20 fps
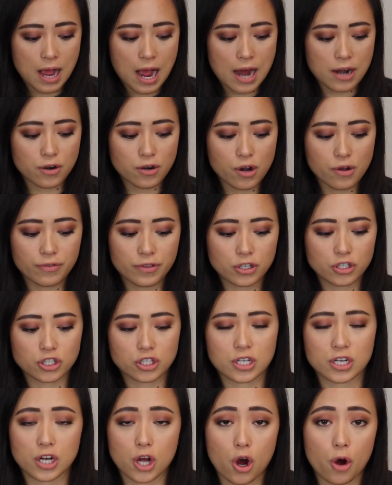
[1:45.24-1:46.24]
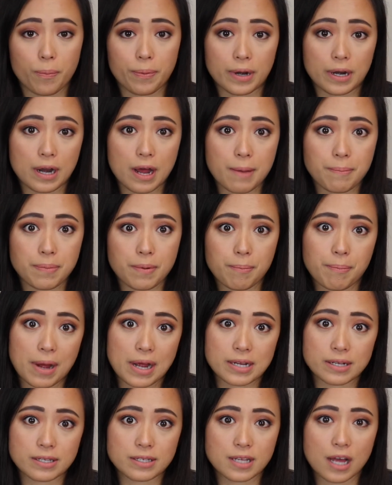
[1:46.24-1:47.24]
I don't know if they're just going to open it up
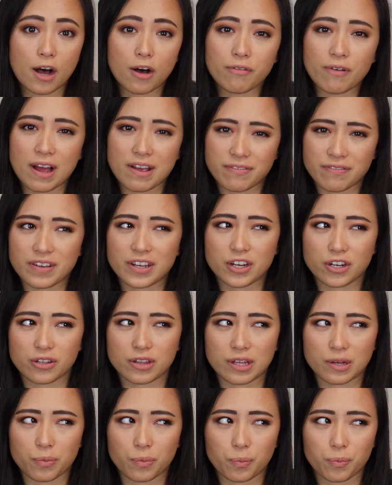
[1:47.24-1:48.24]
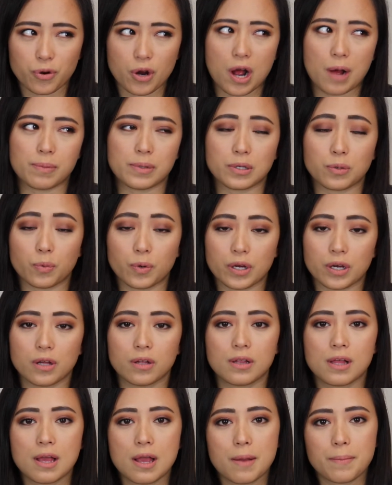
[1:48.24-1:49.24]
by itself. I figured they probably
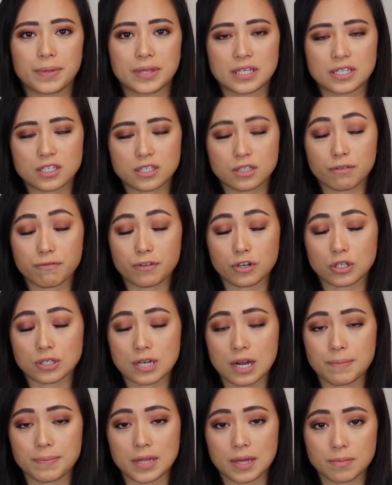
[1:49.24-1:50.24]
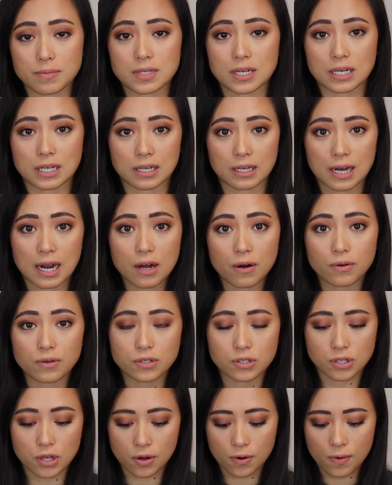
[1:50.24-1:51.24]
will. But this is the first time them sending it out,
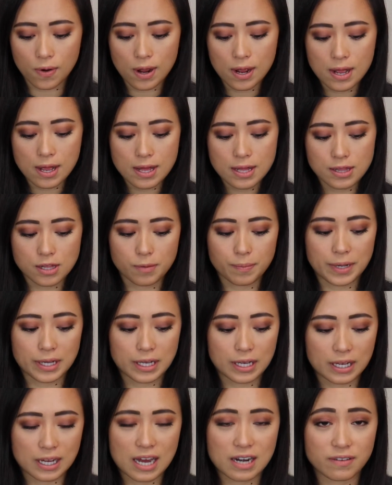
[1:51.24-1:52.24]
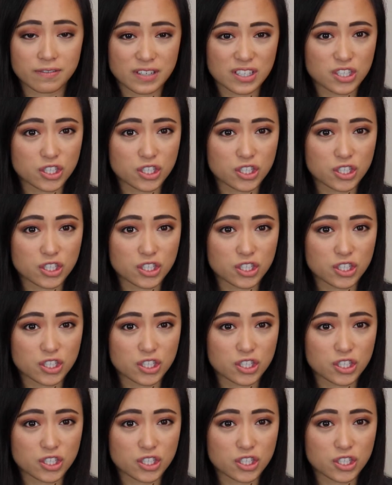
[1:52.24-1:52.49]
so they're making it kind of